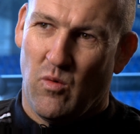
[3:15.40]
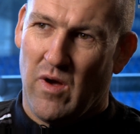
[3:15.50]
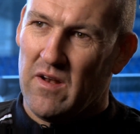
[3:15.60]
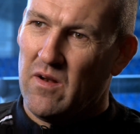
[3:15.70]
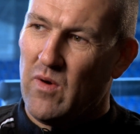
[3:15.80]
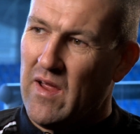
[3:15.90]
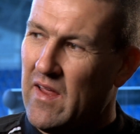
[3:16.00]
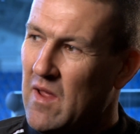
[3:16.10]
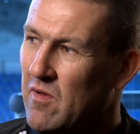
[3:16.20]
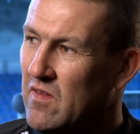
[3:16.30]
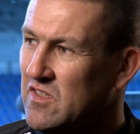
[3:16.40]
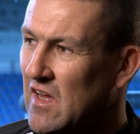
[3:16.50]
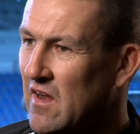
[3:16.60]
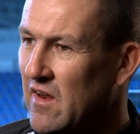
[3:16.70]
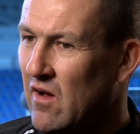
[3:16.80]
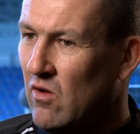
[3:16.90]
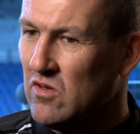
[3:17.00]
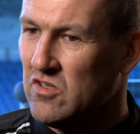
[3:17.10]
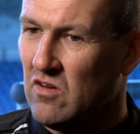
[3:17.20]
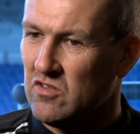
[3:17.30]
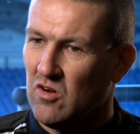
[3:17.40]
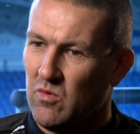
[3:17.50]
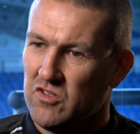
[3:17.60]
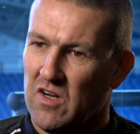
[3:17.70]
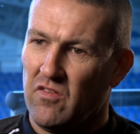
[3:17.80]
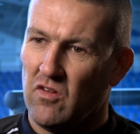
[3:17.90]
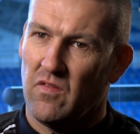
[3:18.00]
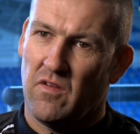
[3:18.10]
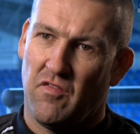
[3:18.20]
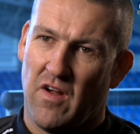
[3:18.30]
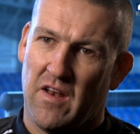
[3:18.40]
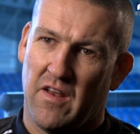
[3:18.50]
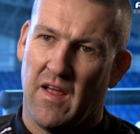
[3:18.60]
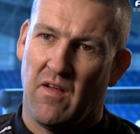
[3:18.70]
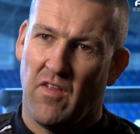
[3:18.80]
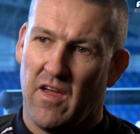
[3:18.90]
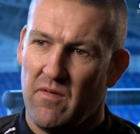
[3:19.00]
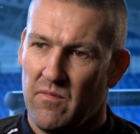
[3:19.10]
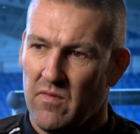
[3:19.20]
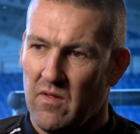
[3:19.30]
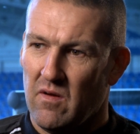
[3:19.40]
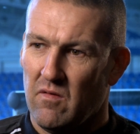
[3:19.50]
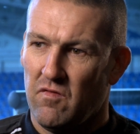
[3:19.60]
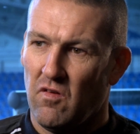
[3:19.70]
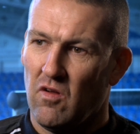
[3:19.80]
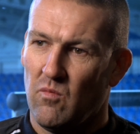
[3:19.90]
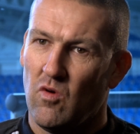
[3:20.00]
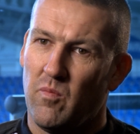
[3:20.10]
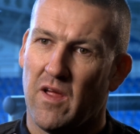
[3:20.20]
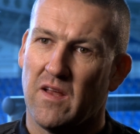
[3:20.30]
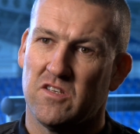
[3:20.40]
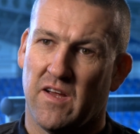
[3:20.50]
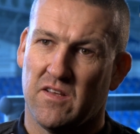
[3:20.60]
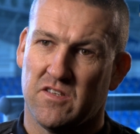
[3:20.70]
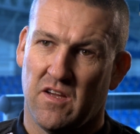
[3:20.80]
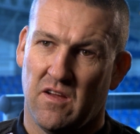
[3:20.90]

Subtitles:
We had an away game on the Saturday at Aldershot, so we travelled on the Friday down there. Fulham were playing Chelsea.